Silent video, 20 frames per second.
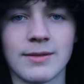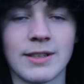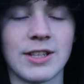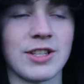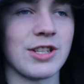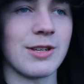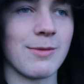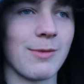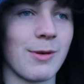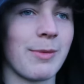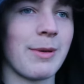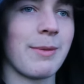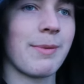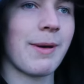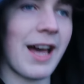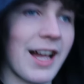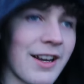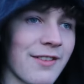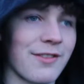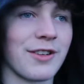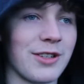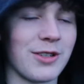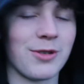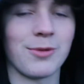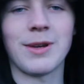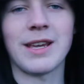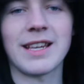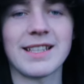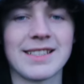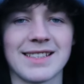The gym will be packed for two
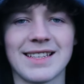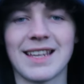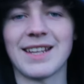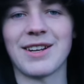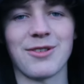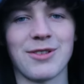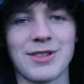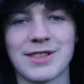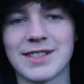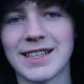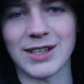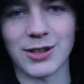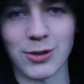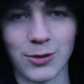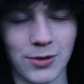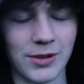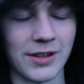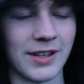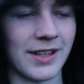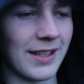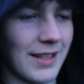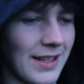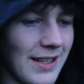weeks and then you see no one.